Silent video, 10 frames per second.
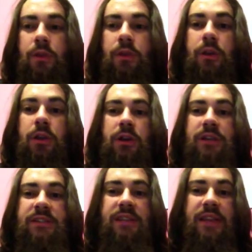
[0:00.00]

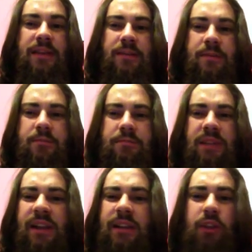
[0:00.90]
Because um,
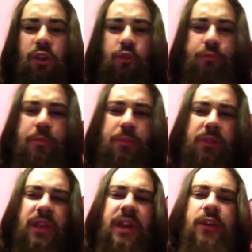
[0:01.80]
there are a lot of people
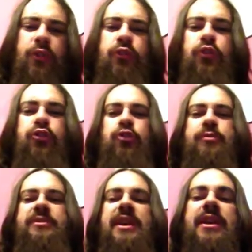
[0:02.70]
there on YouTube
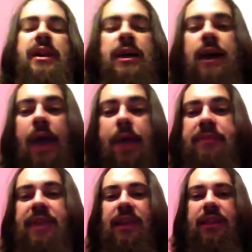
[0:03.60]
saying, I am
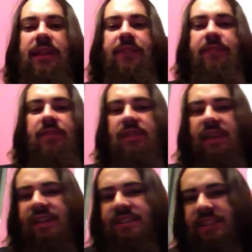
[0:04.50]
near native in
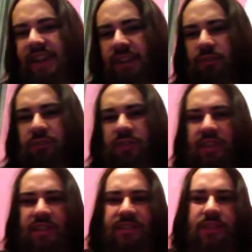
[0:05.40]
this, I do
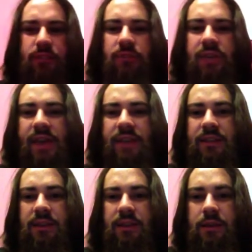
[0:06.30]
this, I do that.
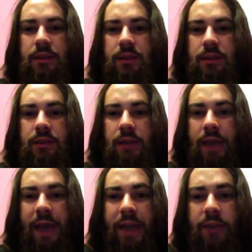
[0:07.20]

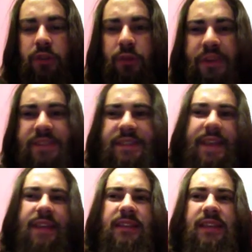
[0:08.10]
I don't know
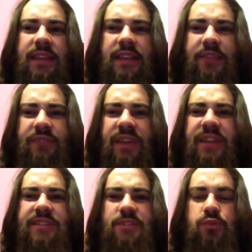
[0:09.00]
exactly if that
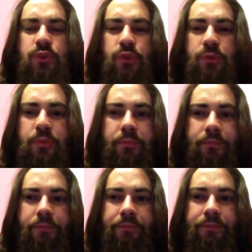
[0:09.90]
is true.
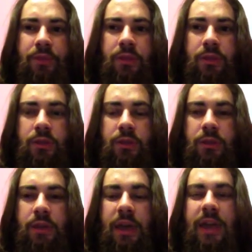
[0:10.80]

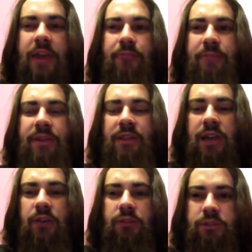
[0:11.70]
I have my
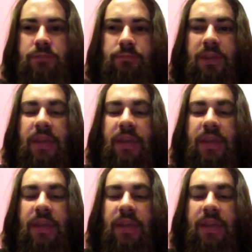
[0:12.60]
doubts. I